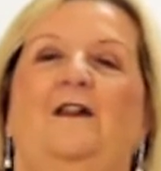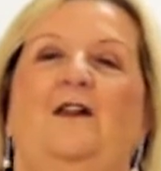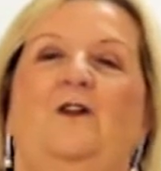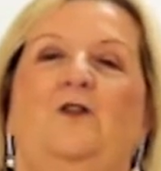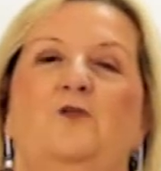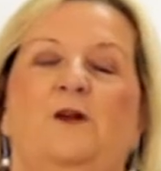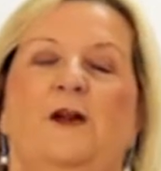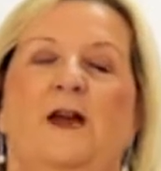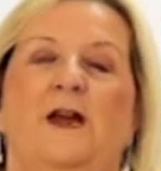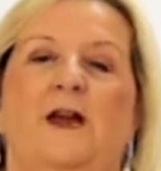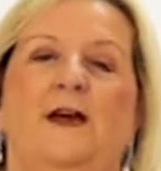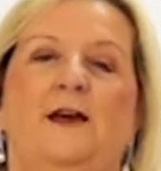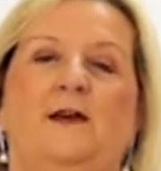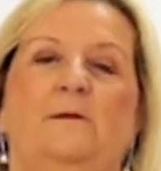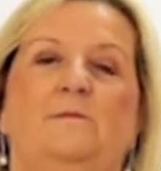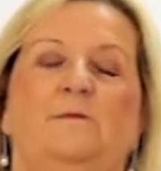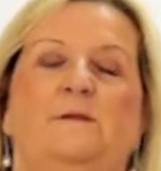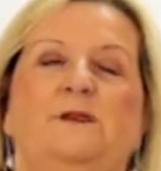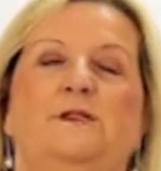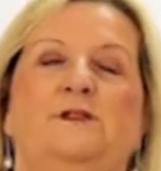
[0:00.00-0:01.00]
Okay,
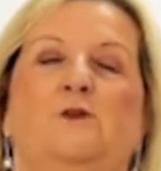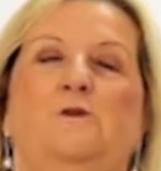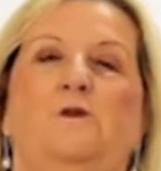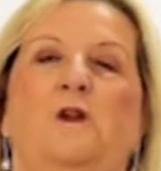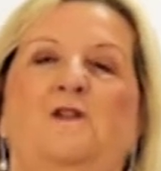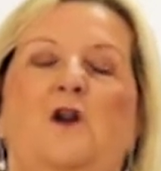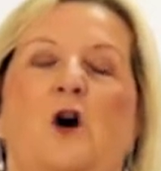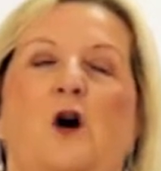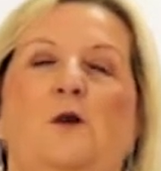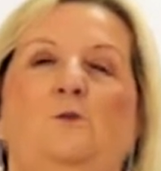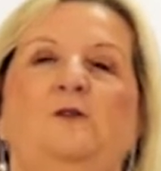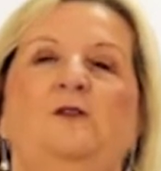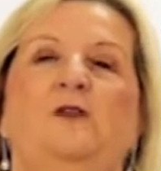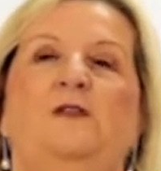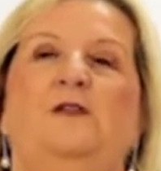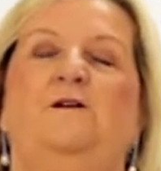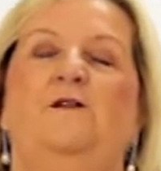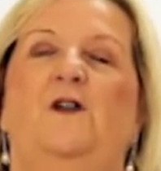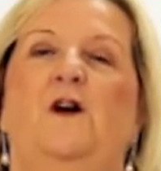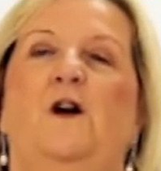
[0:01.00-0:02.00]
so we've come to the
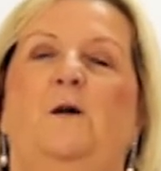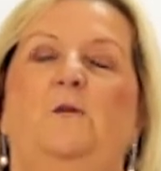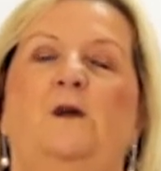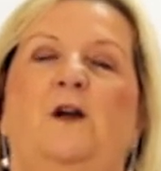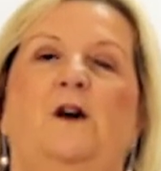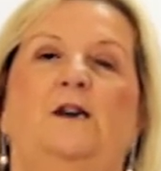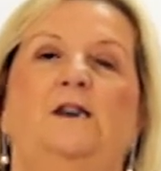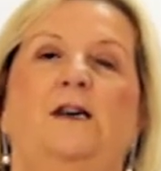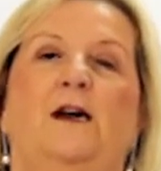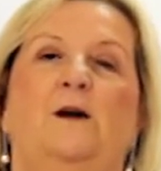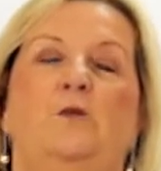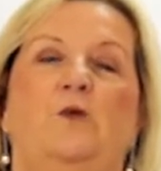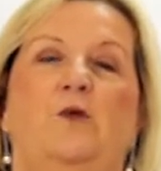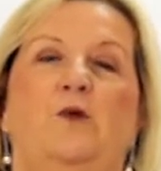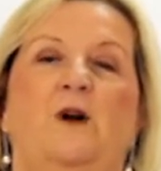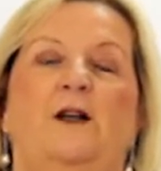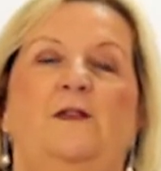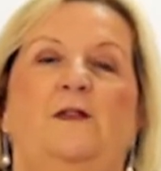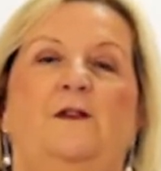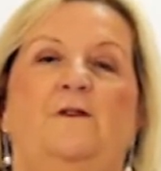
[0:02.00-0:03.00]
farmyard and we're
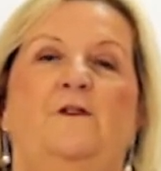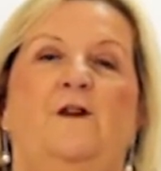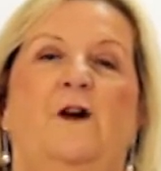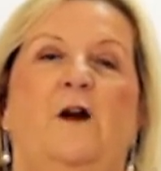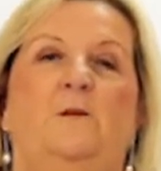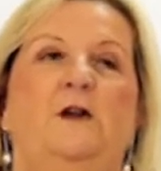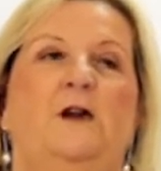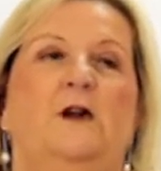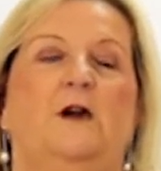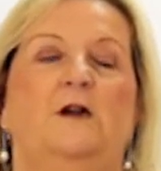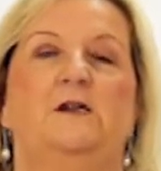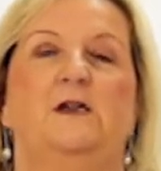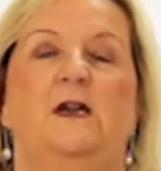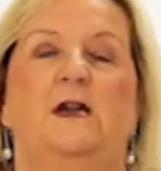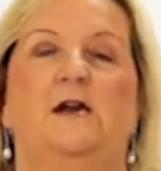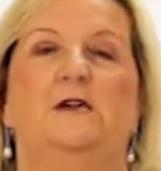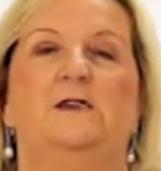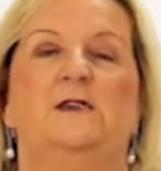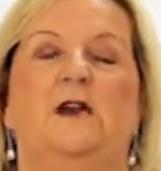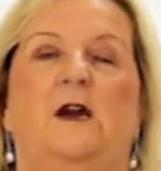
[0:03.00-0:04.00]
at the farmyard
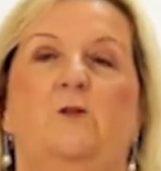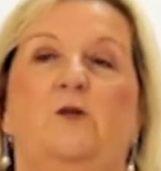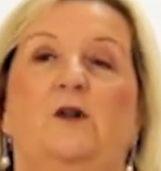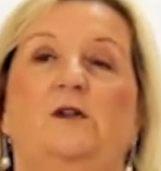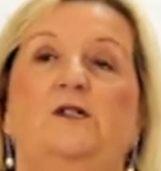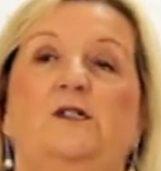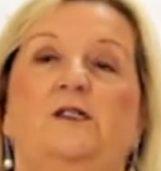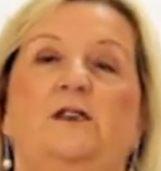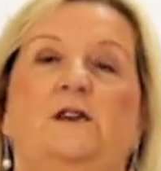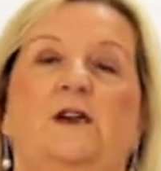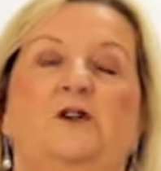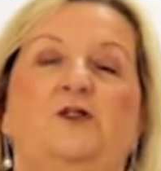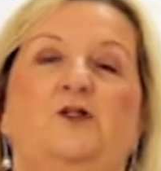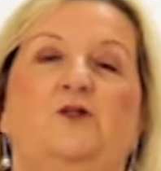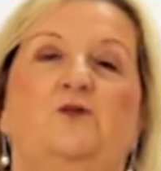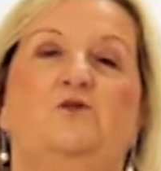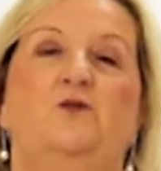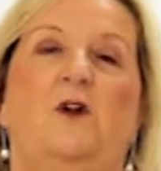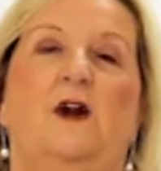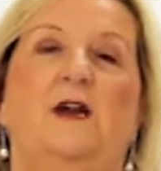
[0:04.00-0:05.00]
gate. I want you to get
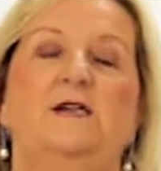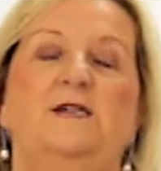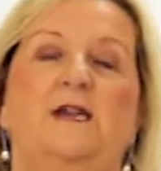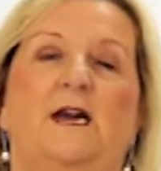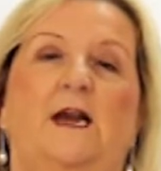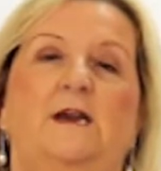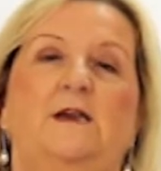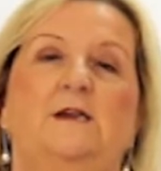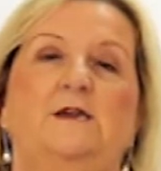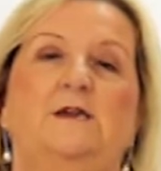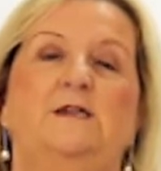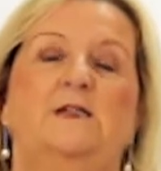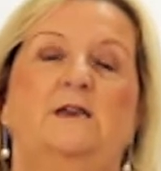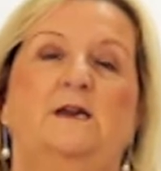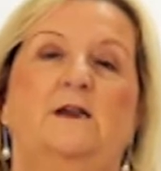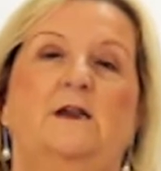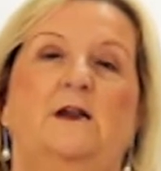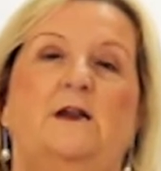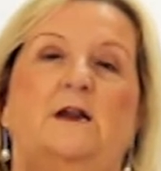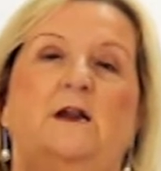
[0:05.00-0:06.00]
your right hand,
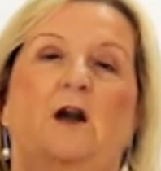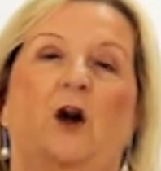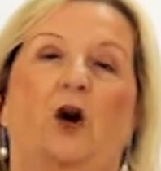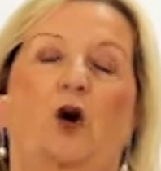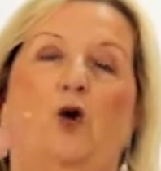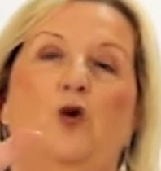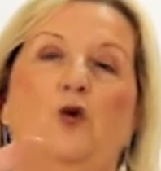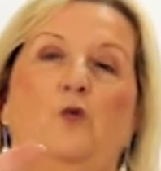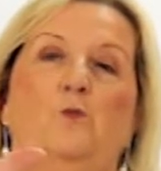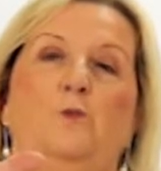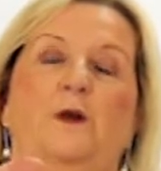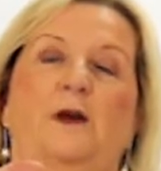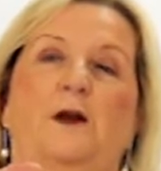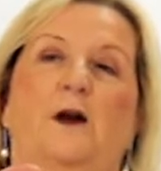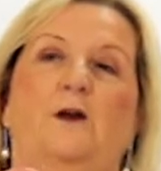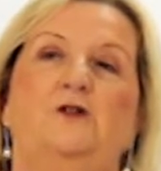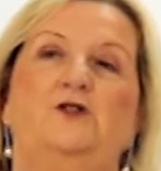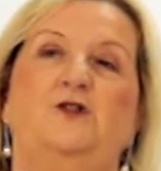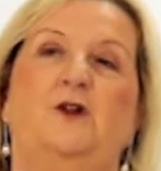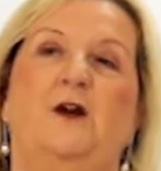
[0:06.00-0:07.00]
open
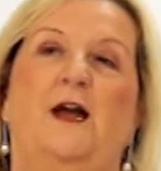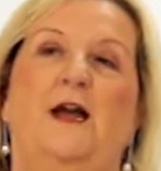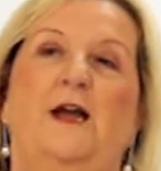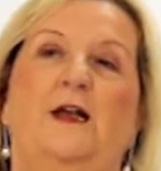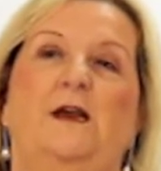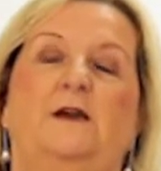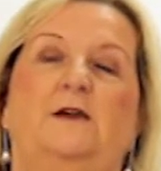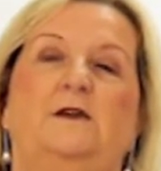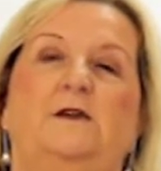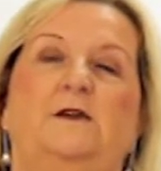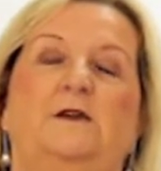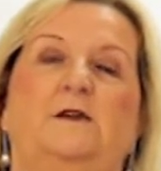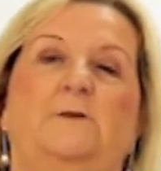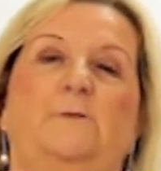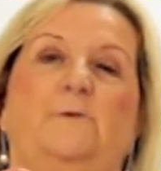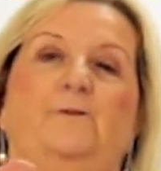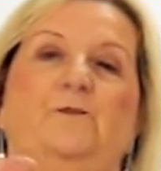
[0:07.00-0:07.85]
out your hand.